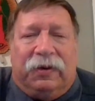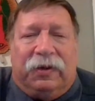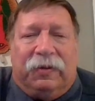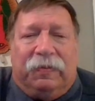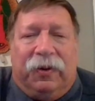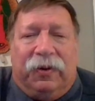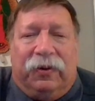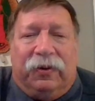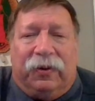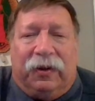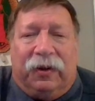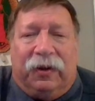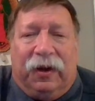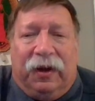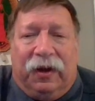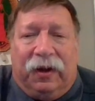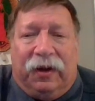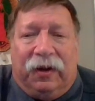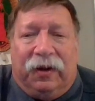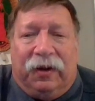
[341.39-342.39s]
spoke
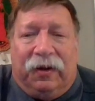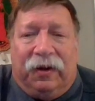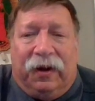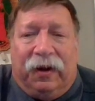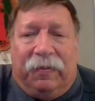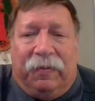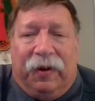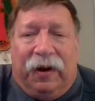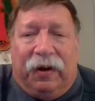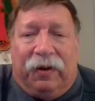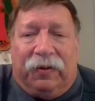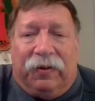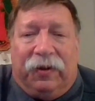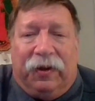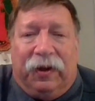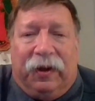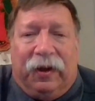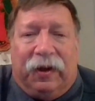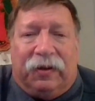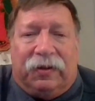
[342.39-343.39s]
again about
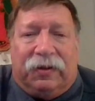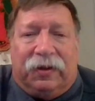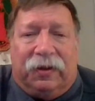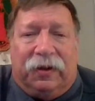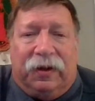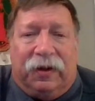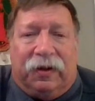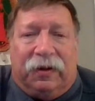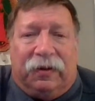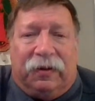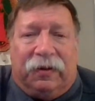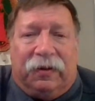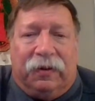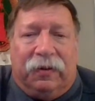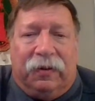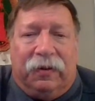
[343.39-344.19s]
the incident.